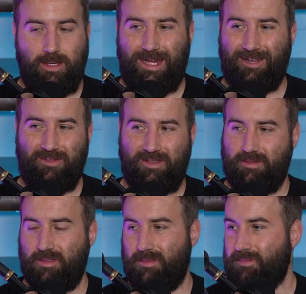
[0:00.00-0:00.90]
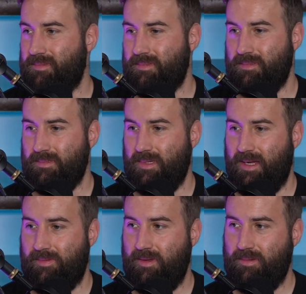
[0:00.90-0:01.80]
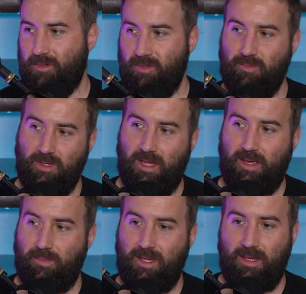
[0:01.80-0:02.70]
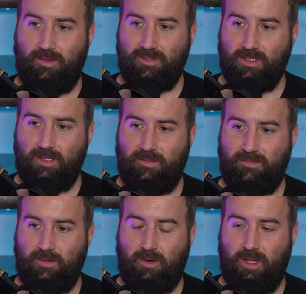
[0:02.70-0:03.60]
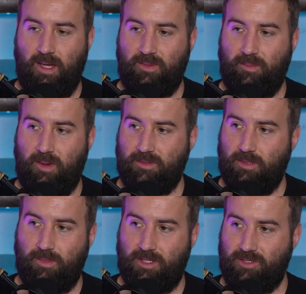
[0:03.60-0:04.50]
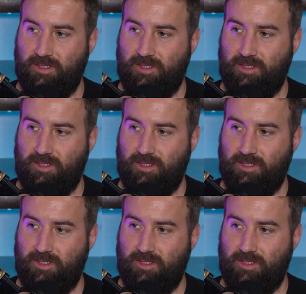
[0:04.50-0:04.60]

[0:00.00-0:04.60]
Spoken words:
I don't think so. I think Un would like me. Obviously, I've already hyped him up so much.